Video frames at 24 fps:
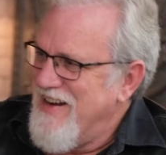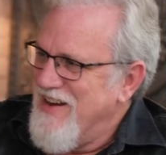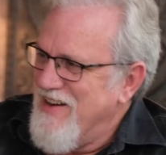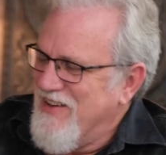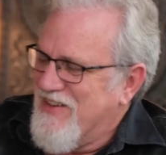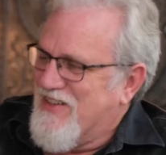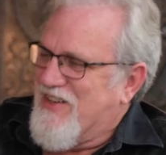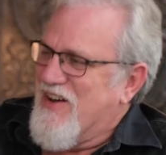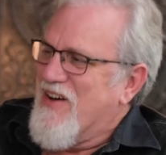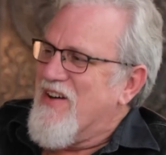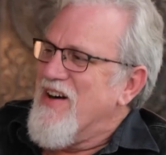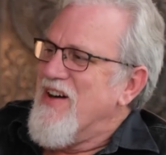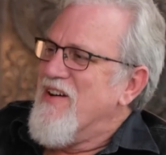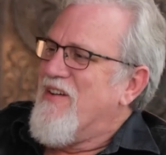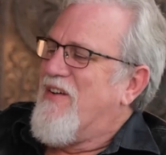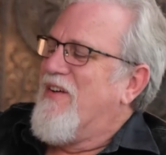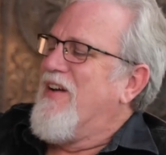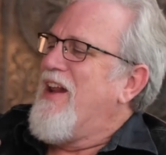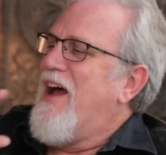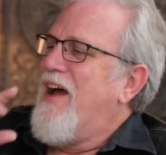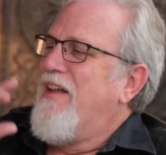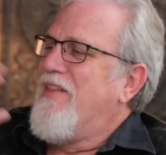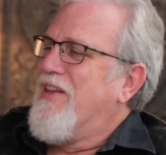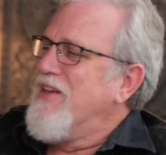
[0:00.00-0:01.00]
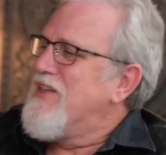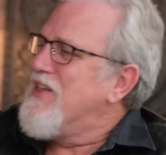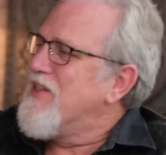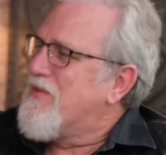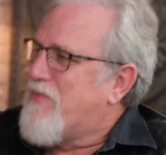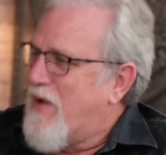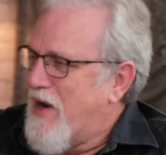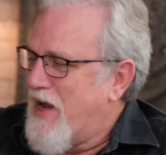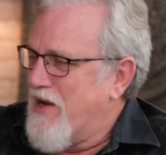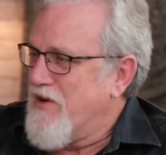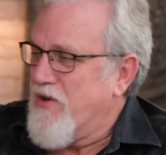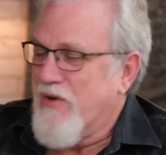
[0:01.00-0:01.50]
So this is
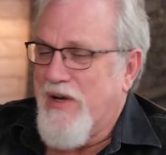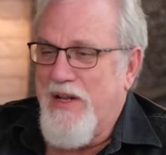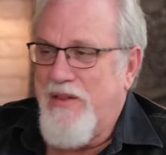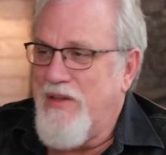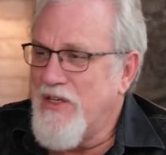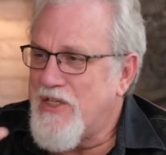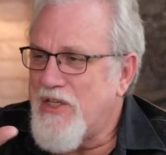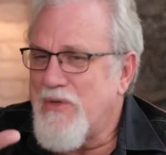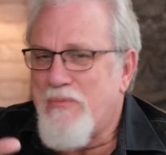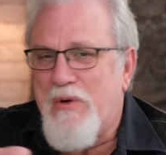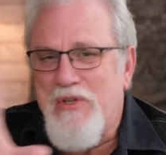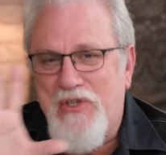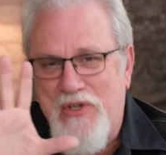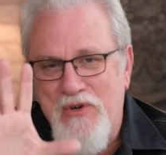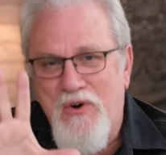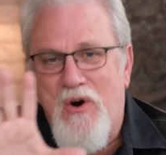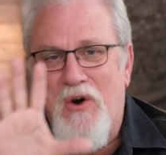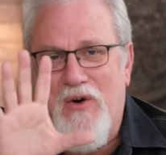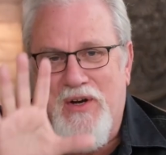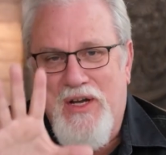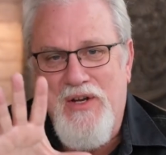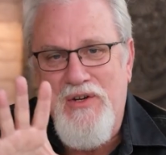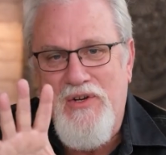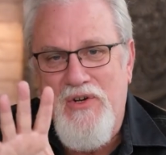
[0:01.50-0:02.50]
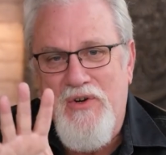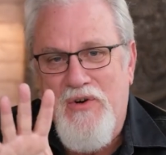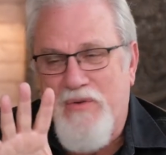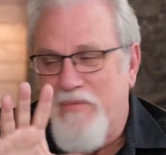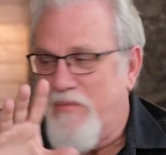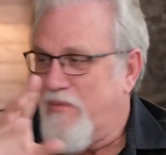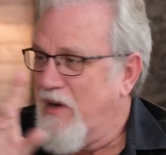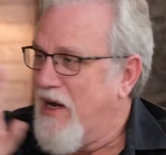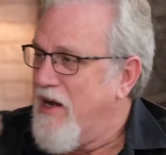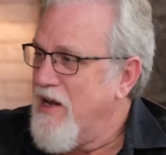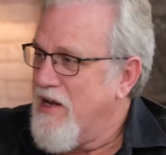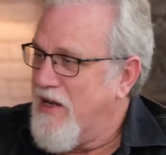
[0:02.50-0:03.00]
what I do, and this is what you all can
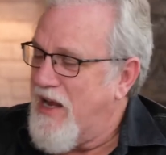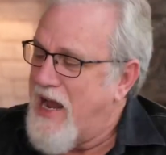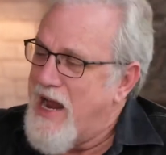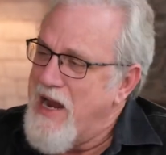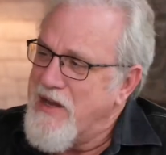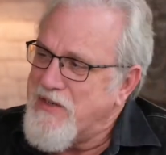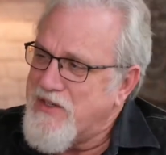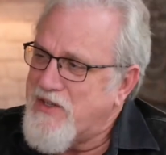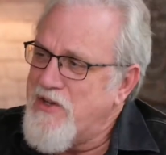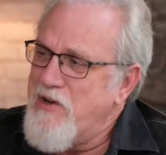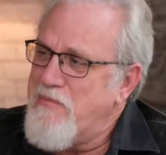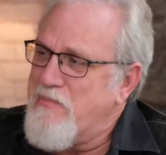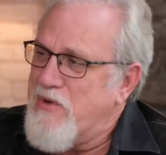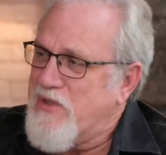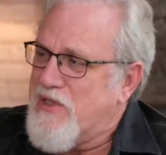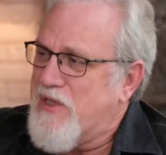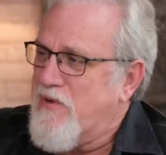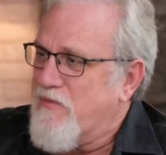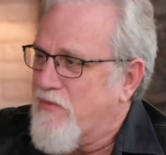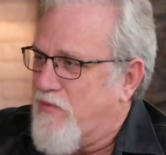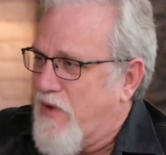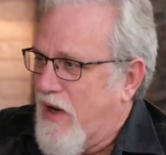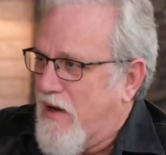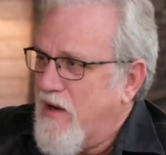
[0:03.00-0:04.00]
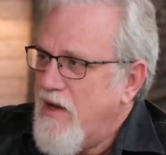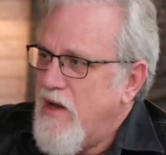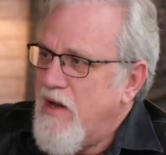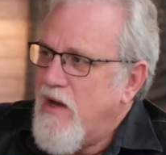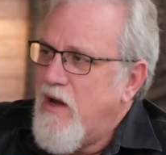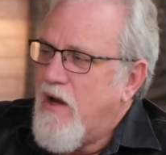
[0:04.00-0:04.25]
do. Ask your Muslim friend.